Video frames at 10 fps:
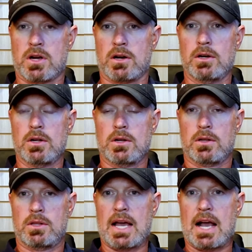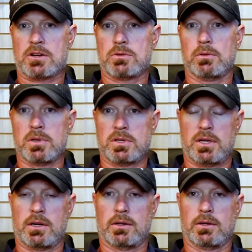are the actual
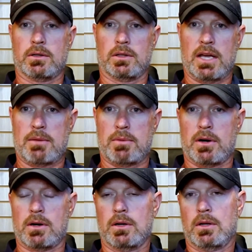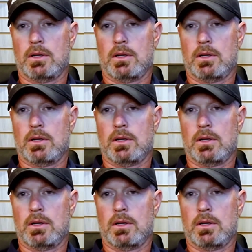material, labor,